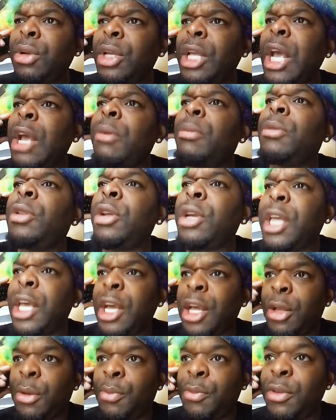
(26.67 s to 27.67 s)
Look at
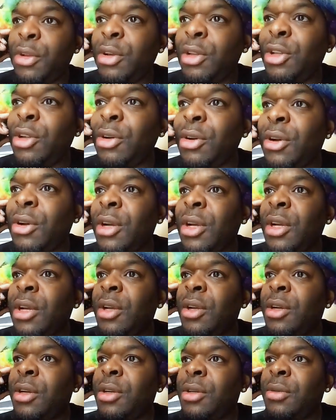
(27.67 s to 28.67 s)
them. Look.
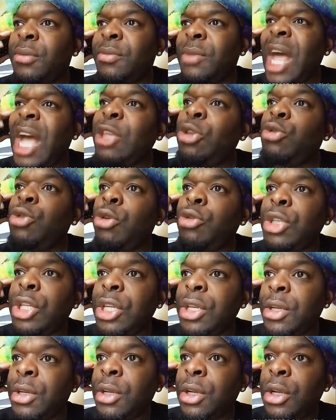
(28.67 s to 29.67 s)
How you know
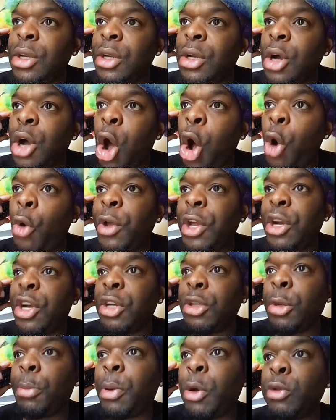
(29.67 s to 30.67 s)
she... Oh, here
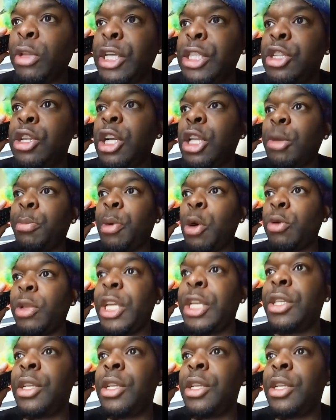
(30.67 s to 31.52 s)
come the police. Look at the police.